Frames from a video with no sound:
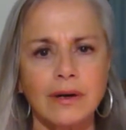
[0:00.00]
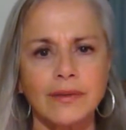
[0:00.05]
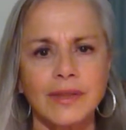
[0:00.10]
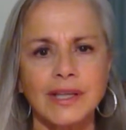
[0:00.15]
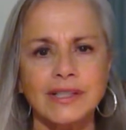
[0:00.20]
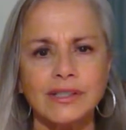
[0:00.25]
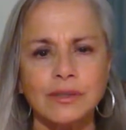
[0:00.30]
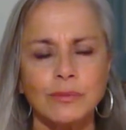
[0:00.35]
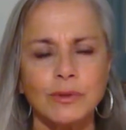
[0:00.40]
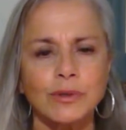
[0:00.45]

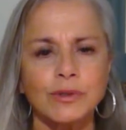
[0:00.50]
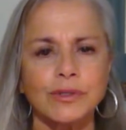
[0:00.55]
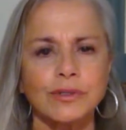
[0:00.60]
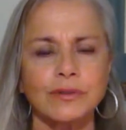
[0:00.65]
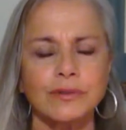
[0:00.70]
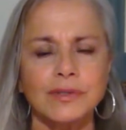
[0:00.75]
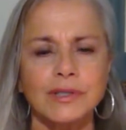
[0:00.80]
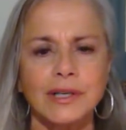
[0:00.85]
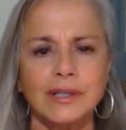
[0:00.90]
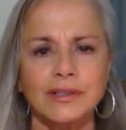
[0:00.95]
That's emotional
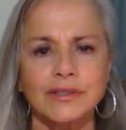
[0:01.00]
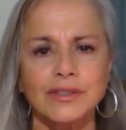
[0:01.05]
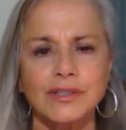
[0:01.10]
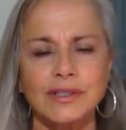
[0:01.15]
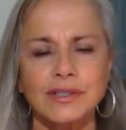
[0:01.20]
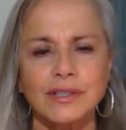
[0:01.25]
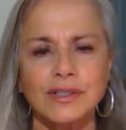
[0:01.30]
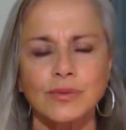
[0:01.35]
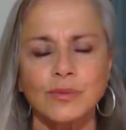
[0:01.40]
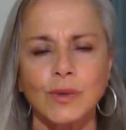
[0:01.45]

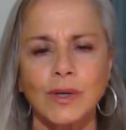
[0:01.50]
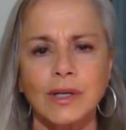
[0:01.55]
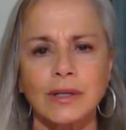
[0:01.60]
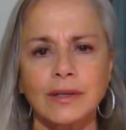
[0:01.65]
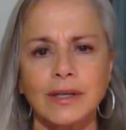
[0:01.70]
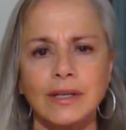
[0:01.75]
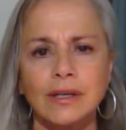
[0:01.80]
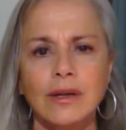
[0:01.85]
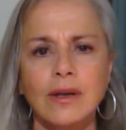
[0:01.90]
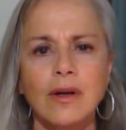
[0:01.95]
intelligence as well.
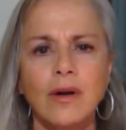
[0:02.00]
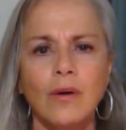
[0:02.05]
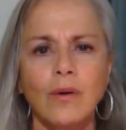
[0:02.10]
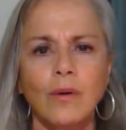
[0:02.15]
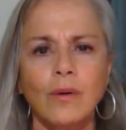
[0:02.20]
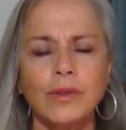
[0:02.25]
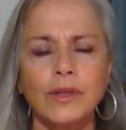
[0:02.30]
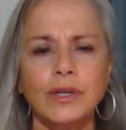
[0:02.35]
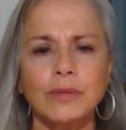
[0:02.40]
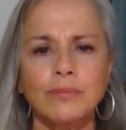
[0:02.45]
And
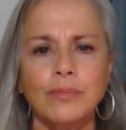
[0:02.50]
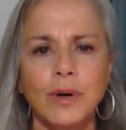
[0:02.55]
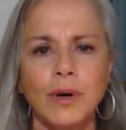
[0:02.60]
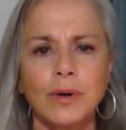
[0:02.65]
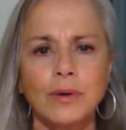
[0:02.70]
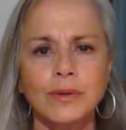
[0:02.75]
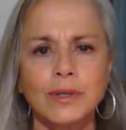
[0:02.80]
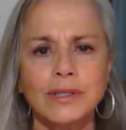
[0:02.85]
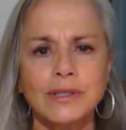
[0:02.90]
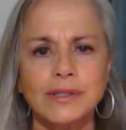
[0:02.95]
all the
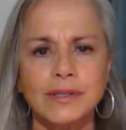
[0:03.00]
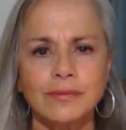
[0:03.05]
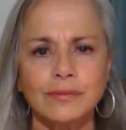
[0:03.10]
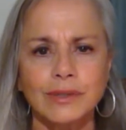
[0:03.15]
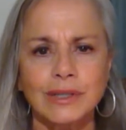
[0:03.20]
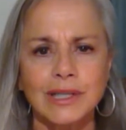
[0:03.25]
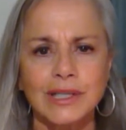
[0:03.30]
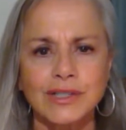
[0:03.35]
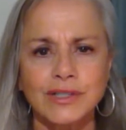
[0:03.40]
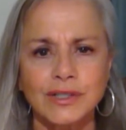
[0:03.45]
components of
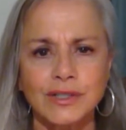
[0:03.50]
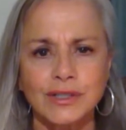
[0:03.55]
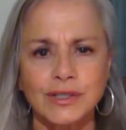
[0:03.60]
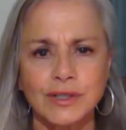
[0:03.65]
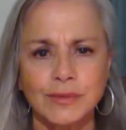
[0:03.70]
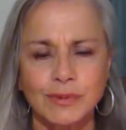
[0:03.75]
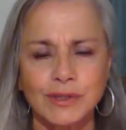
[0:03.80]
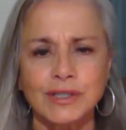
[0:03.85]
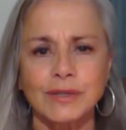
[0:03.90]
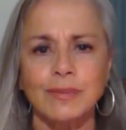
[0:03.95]

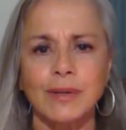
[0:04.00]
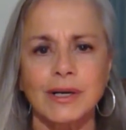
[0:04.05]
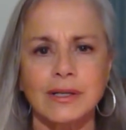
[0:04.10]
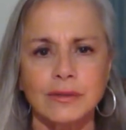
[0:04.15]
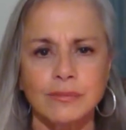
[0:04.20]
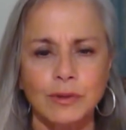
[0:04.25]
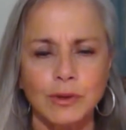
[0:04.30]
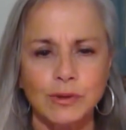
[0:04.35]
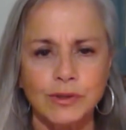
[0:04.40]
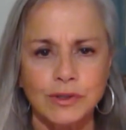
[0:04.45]
relationship is about
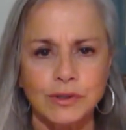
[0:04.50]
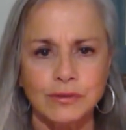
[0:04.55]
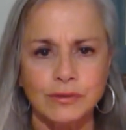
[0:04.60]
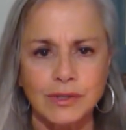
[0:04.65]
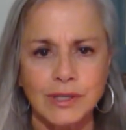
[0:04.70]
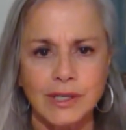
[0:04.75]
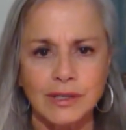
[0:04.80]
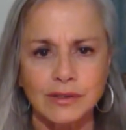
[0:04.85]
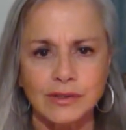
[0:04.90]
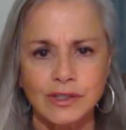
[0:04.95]
emotional
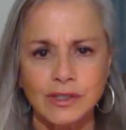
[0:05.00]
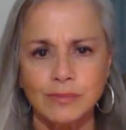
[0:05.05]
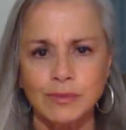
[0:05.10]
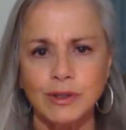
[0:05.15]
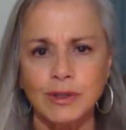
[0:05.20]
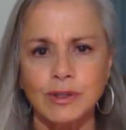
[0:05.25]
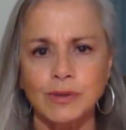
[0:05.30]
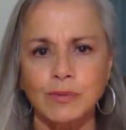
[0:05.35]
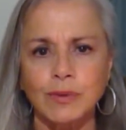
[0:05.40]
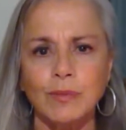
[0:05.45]
intelligence
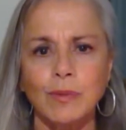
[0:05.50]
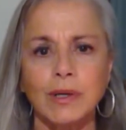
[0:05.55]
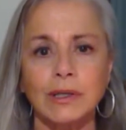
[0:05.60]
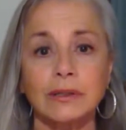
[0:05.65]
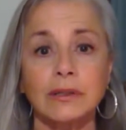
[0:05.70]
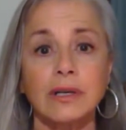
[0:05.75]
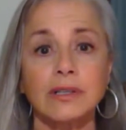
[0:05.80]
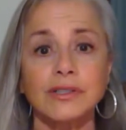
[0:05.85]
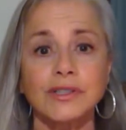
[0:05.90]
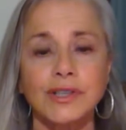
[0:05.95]
because we want
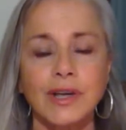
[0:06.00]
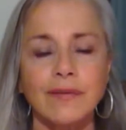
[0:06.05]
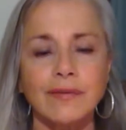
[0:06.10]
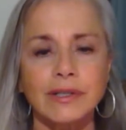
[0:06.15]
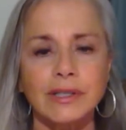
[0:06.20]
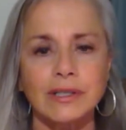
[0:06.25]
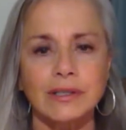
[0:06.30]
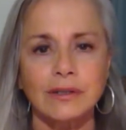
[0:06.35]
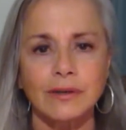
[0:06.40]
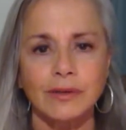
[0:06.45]

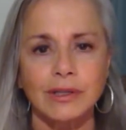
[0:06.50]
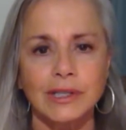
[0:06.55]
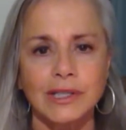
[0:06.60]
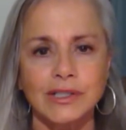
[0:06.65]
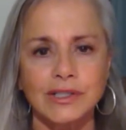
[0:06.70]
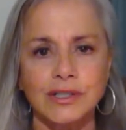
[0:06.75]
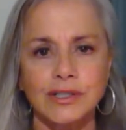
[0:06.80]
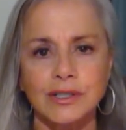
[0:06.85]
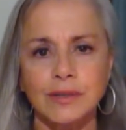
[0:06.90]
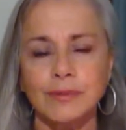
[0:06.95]
longevity in our
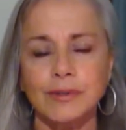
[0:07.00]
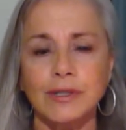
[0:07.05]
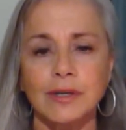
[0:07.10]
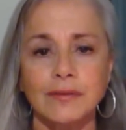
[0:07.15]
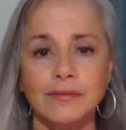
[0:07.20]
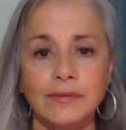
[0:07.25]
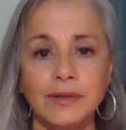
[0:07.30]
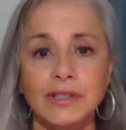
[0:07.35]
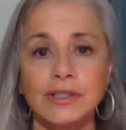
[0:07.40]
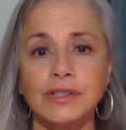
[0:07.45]
relationships and our
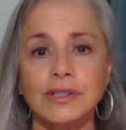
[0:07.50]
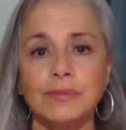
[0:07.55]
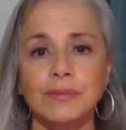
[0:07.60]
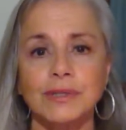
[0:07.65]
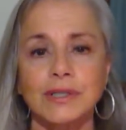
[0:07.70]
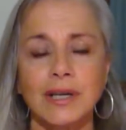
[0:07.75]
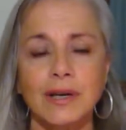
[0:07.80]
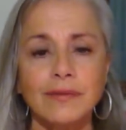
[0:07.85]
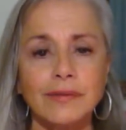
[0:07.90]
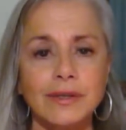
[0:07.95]
friendships
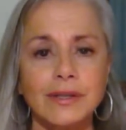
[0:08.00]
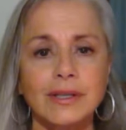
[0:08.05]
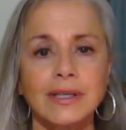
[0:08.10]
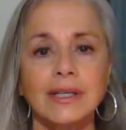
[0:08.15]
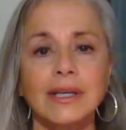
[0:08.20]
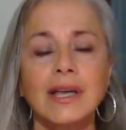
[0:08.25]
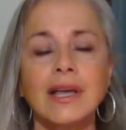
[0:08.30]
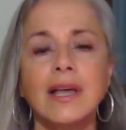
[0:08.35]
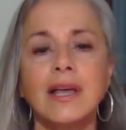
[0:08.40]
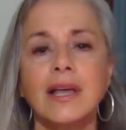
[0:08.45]
and everything
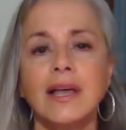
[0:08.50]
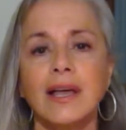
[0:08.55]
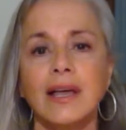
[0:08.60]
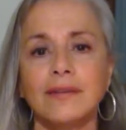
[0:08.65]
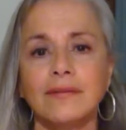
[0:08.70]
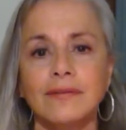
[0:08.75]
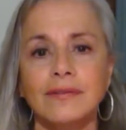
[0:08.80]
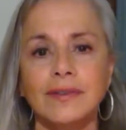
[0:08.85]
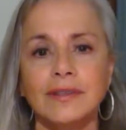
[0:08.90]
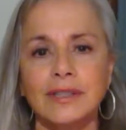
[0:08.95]
and
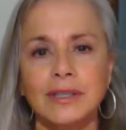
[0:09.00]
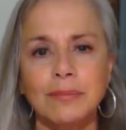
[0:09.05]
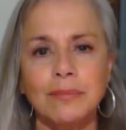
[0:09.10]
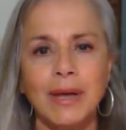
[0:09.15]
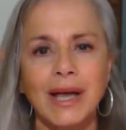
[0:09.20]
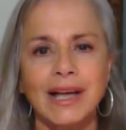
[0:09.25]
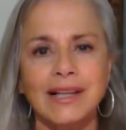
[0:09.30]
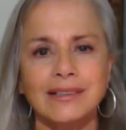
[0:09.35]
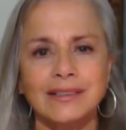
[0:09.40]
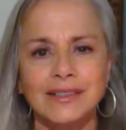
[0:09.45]
feeling
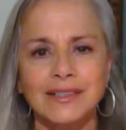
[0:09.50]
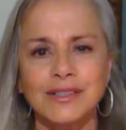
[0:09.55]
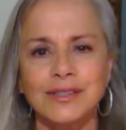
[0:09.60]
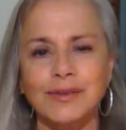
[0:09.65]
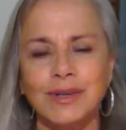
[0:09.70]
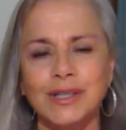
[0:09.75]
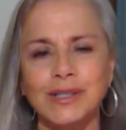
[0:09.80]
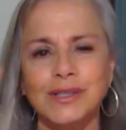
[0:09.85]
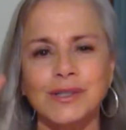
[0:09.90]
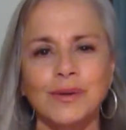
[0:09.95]
balanced,
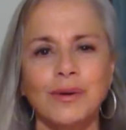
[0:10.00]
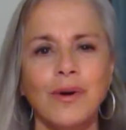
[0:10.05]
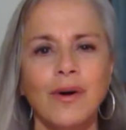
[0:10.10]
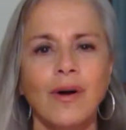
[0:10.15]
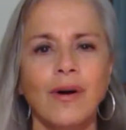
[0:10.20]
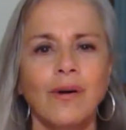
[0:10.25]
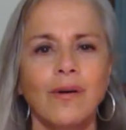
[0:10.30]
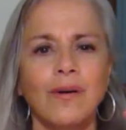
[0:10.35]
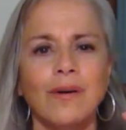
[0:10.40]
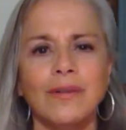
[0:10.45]
right? So
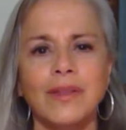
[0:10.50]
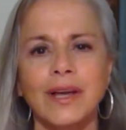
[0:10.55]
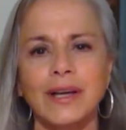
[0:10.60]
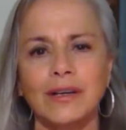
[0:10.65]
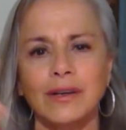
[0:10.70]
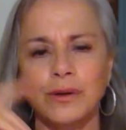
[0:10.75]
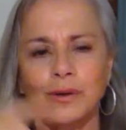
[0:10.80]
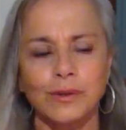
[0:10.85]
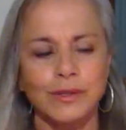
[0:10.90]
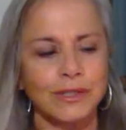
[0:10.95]
all that
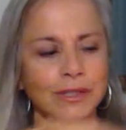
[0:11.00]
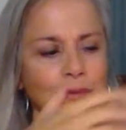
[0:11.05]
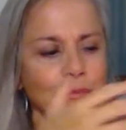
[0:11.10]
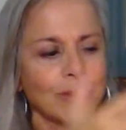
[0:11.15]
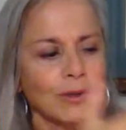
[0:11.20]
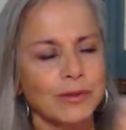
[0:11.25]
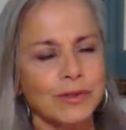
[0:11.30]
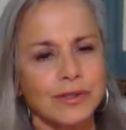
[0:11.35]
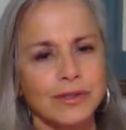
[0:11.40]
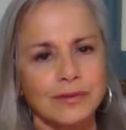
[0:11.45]
goes in
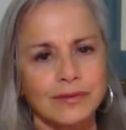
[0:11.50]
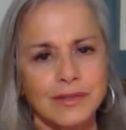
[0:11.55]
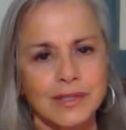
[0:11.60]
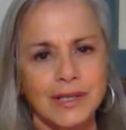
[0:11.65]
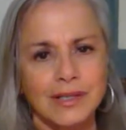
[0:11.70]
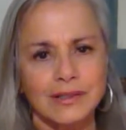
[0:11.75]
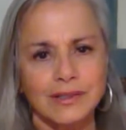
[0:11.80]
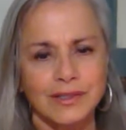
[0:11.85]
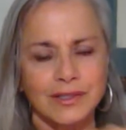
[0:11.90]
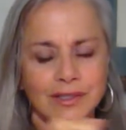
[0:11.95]
emotional
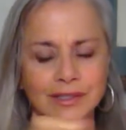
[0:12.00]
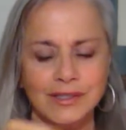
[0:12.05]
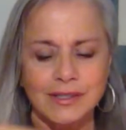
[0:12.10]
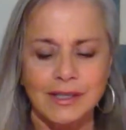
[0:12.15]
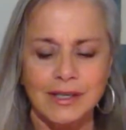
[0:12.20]
intelligence.